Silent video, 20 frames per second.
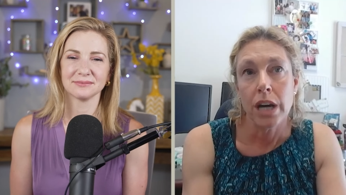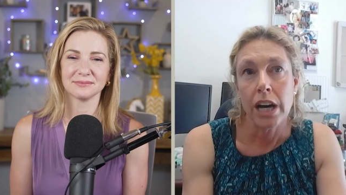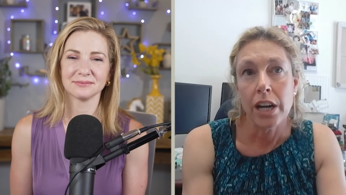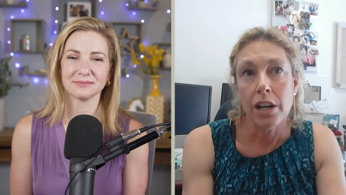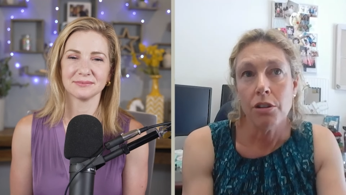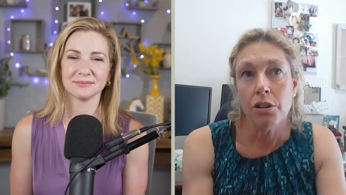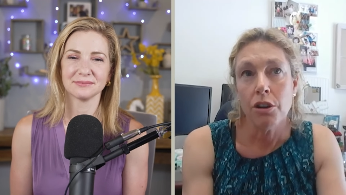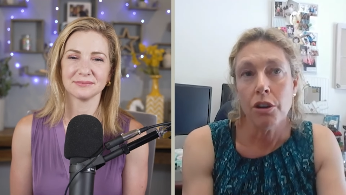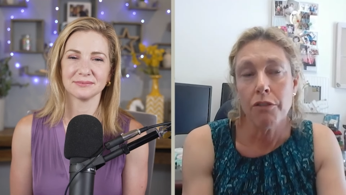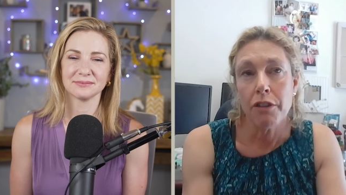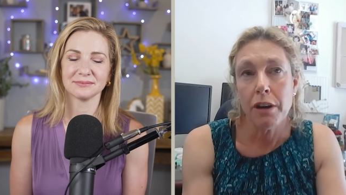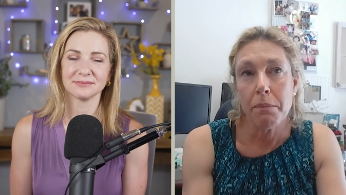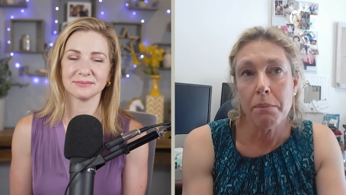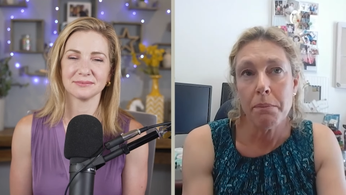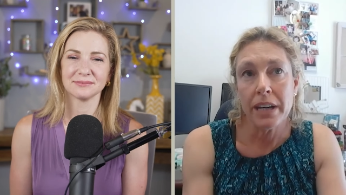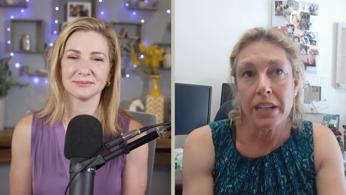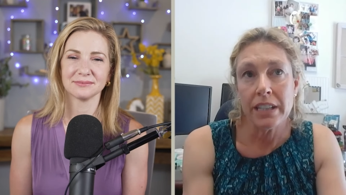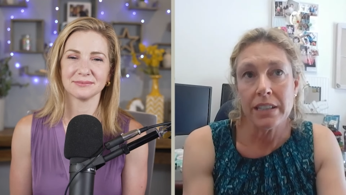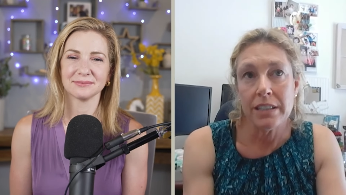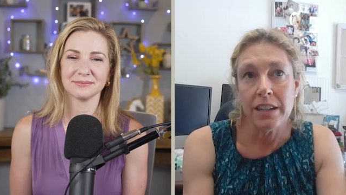Speaker 1: I don't know if I
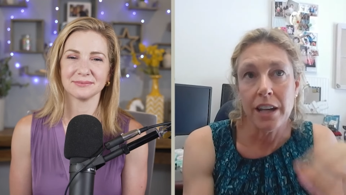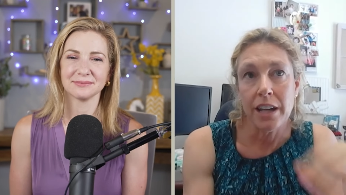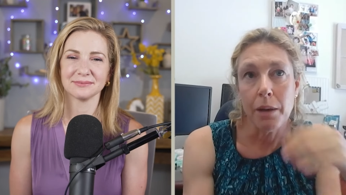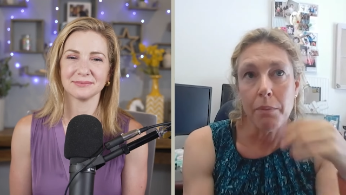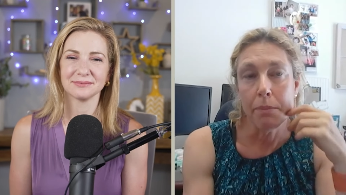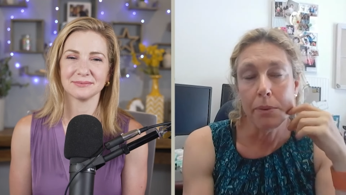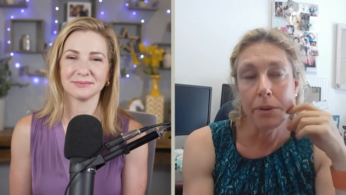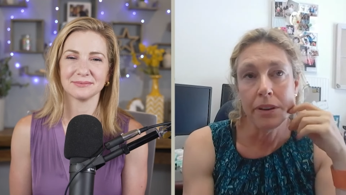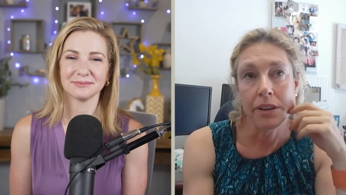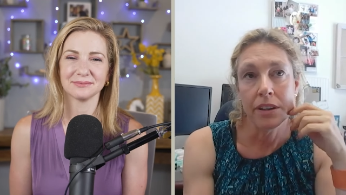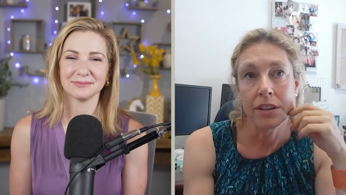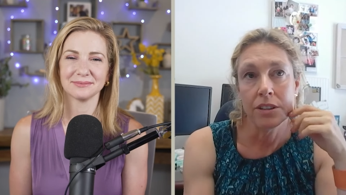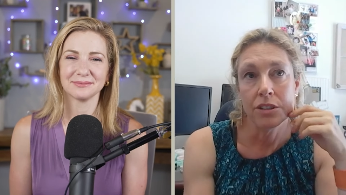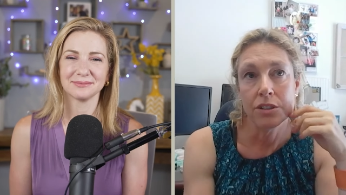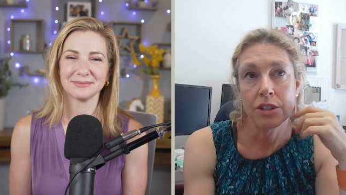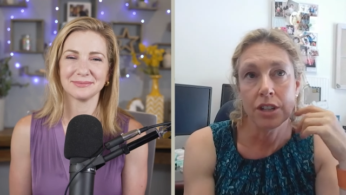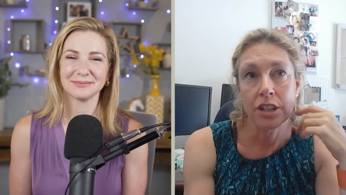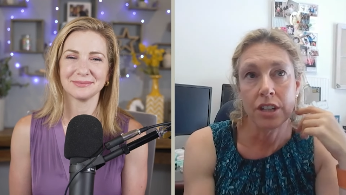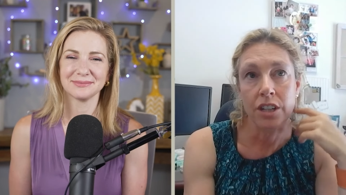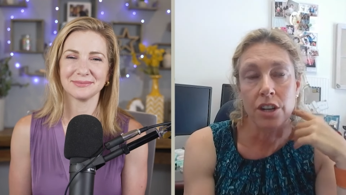picked it up
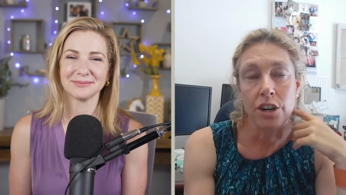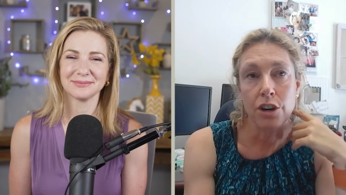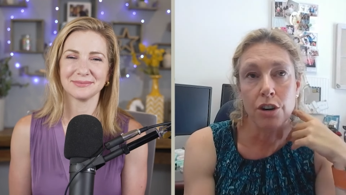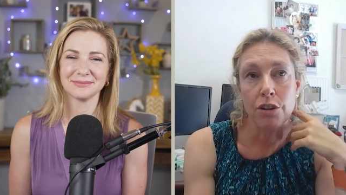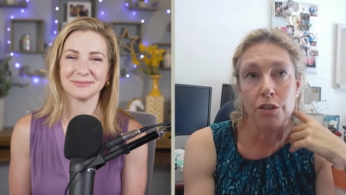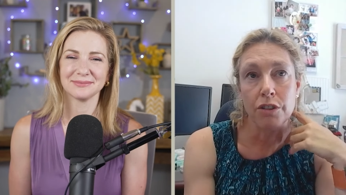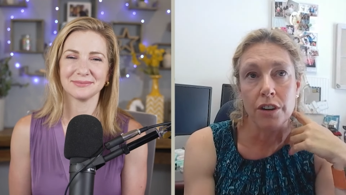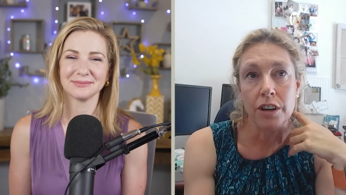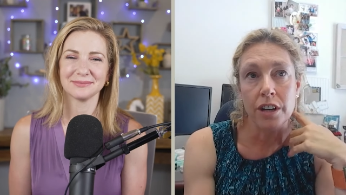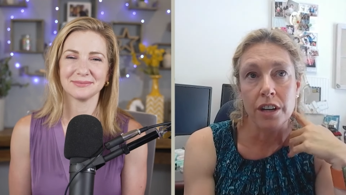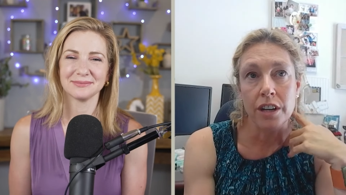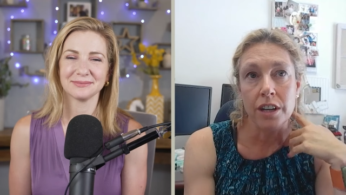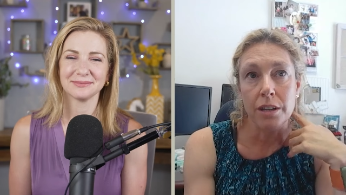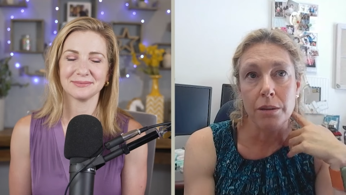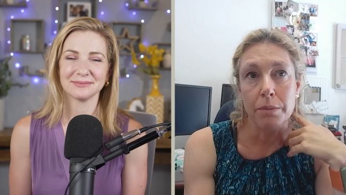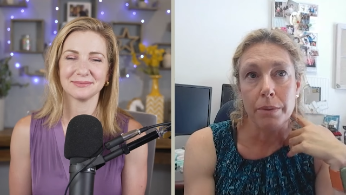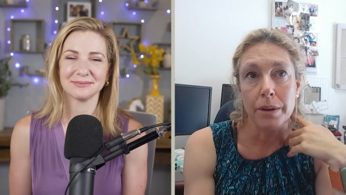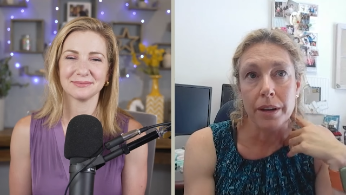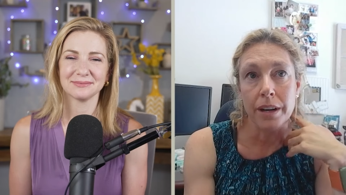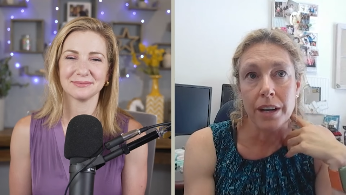during
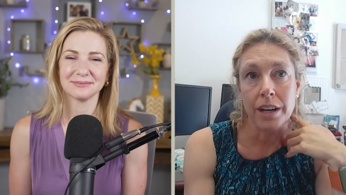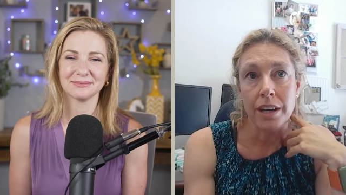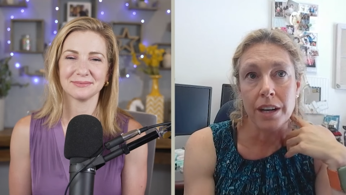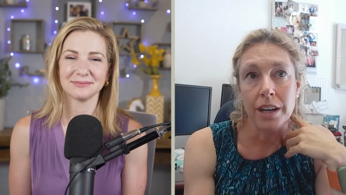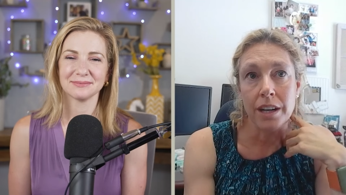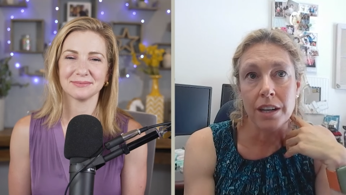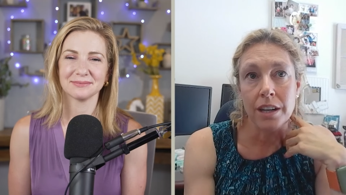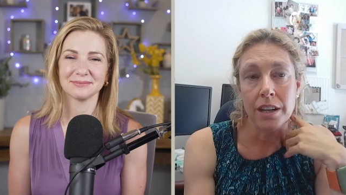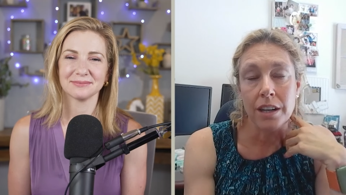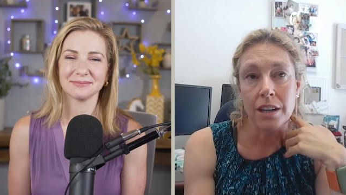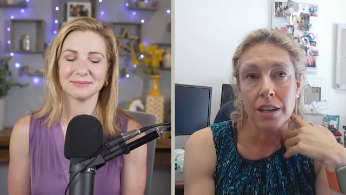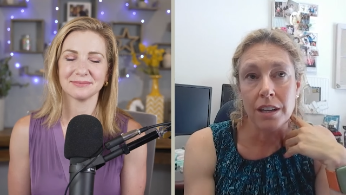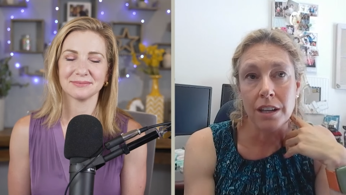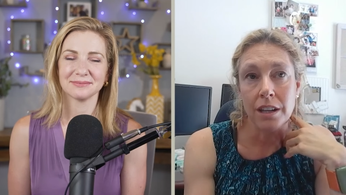COVID, but